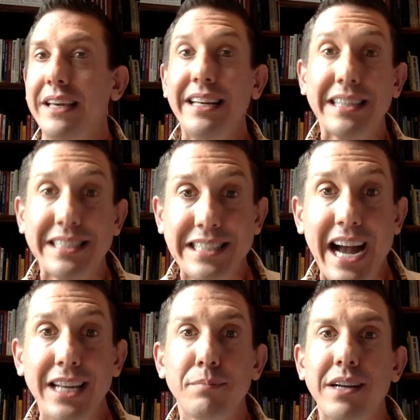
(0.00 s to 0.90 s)
get
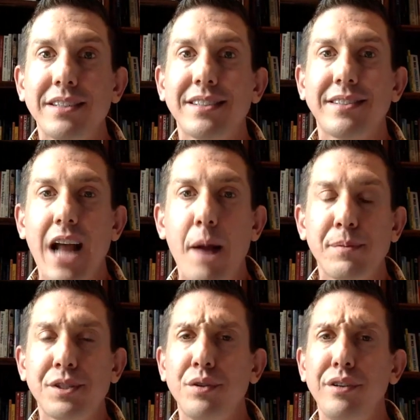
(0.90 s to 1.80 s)
excited because it's an
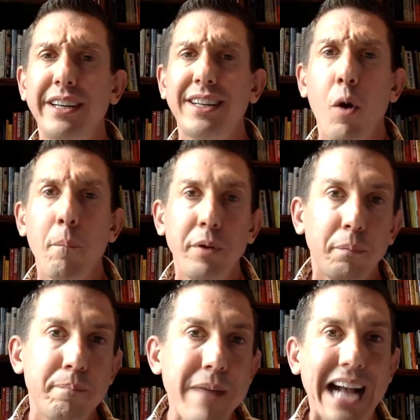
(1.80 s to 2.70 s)
opportunity to go
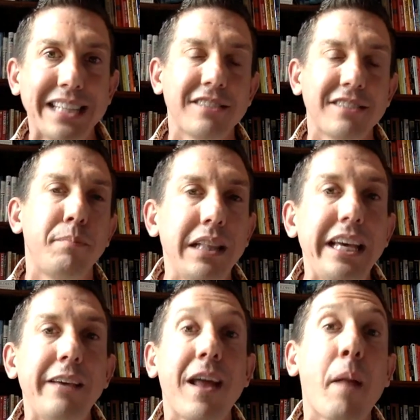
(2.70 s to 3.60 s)
build massive
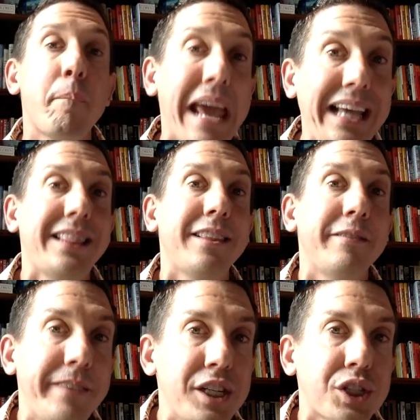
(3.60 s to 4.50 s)
belief and paint
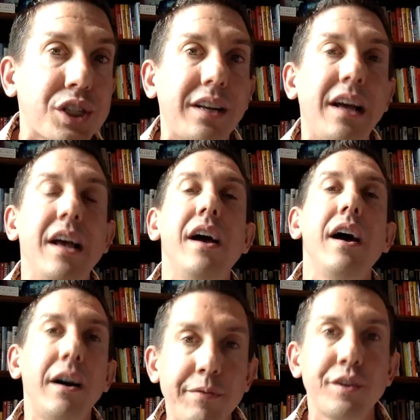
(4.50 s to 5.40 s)
the vision
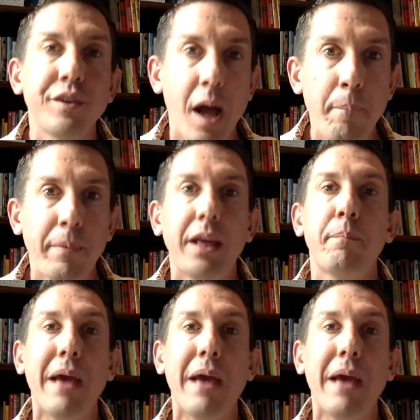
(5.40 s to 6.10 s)
of your company,